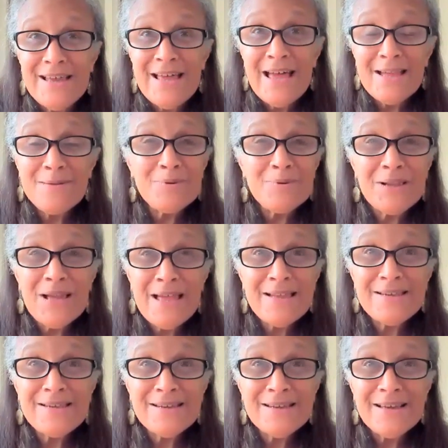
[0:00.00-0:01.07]
and
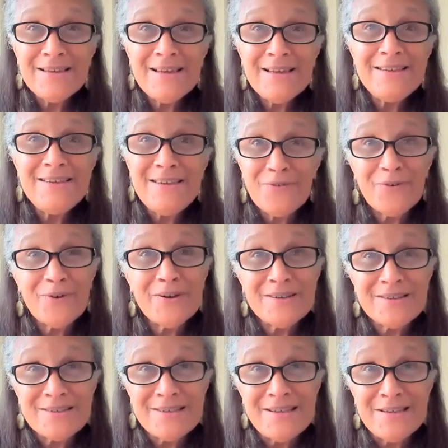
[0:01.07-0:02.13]
plant a different
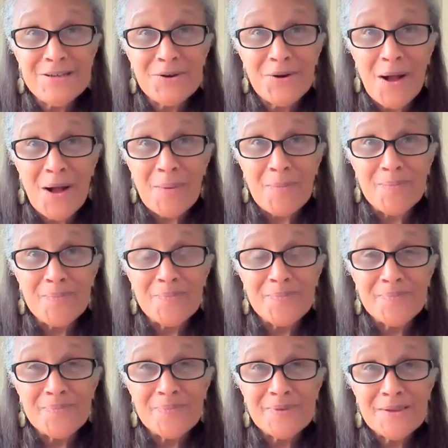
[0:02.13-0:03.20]
seed crop,
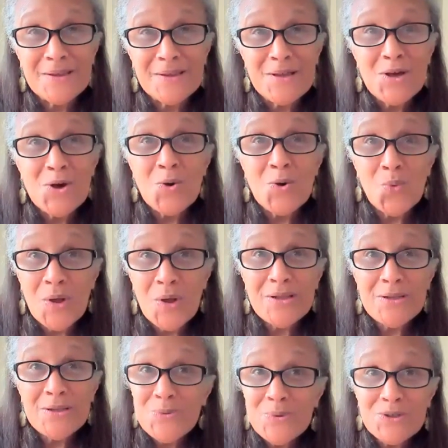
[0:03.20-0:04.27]
one
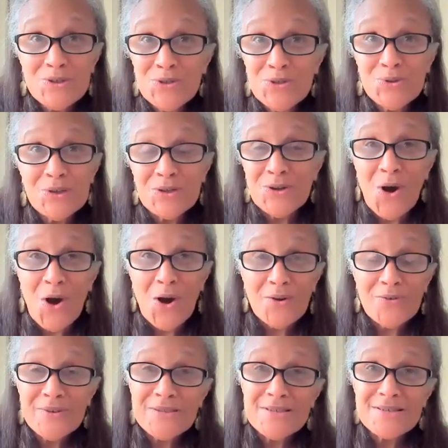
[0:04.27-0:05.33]
in which you can
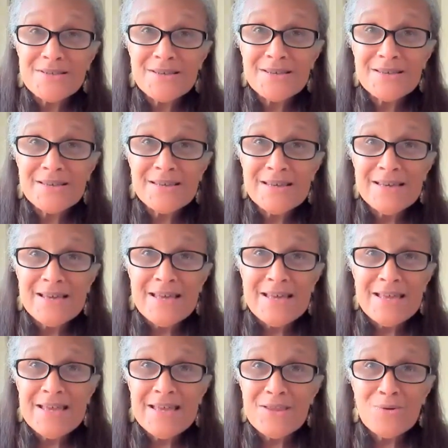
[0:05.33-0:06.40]
harvest
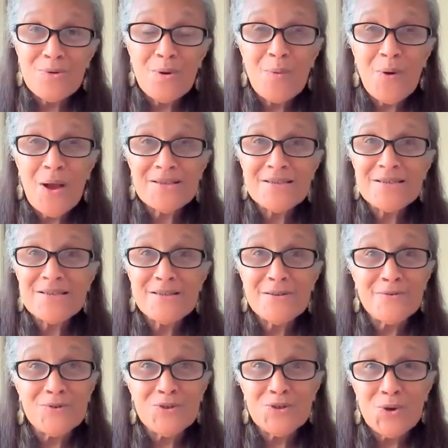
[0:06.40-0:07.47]
through a process
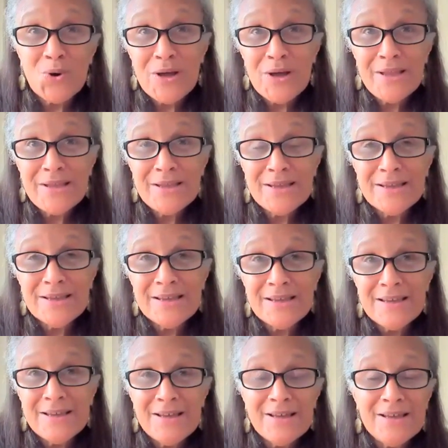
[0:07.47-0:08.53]
of joy,
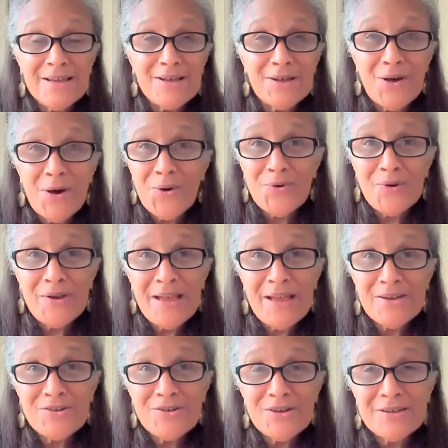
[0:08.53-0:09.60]

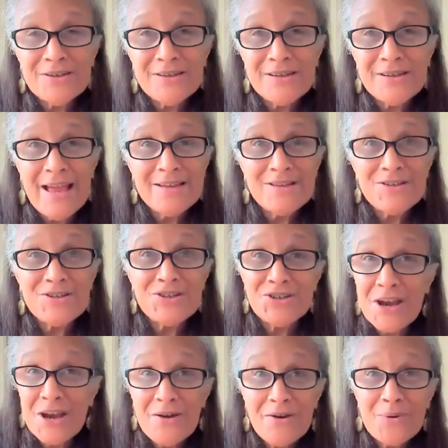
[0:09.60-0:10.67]
co-creation, and
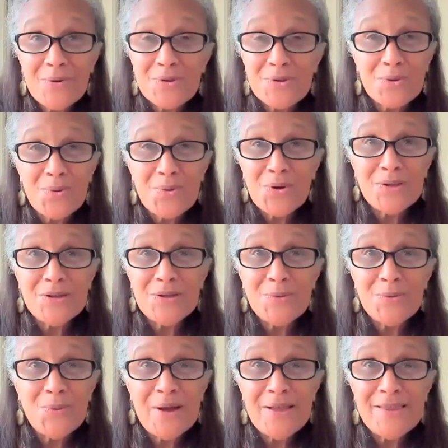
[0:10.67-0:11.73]
sharing with the world in a
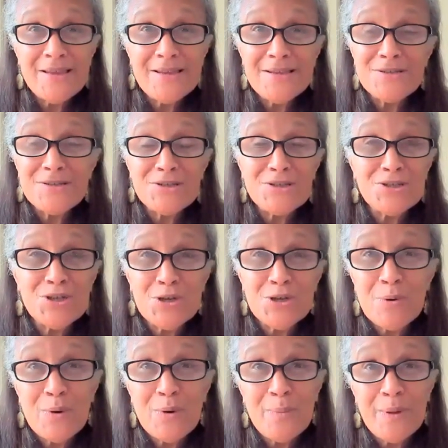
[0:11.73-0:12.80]
way that is
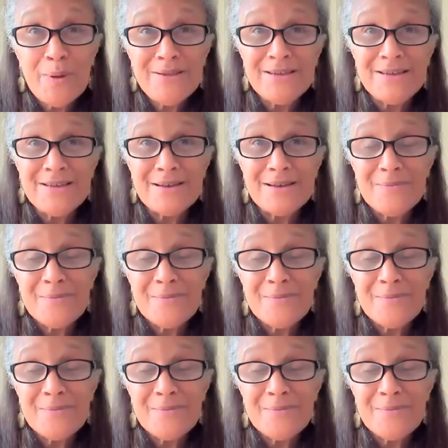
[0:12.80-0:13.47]
super abundant.